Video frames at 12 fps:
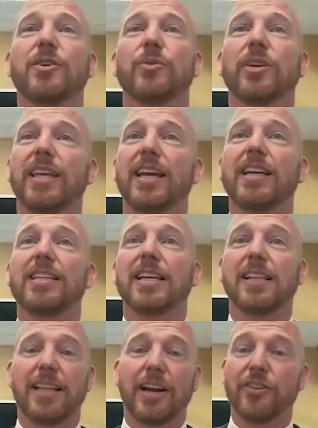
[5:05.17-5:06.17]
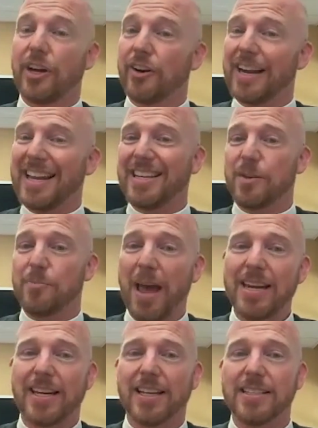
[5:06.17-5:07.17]
where they declared their
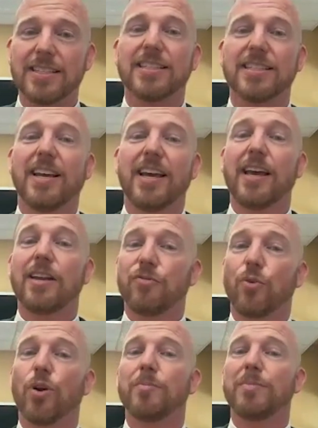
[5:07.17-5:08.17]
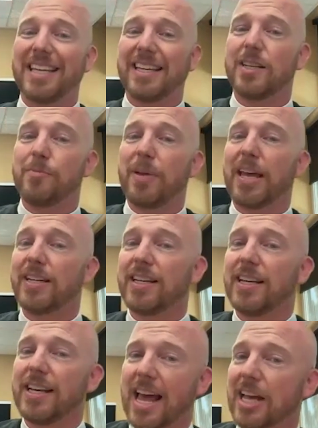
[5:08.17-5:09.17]
independence and formed
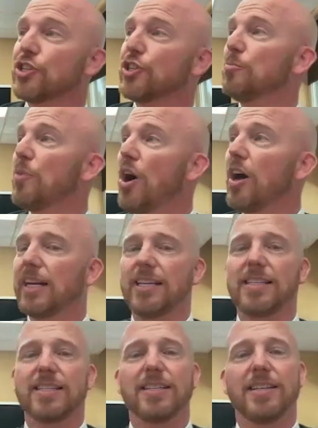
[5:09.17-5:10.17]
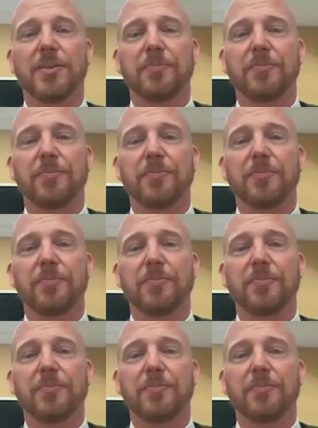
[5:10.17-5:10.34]
independent national bodies.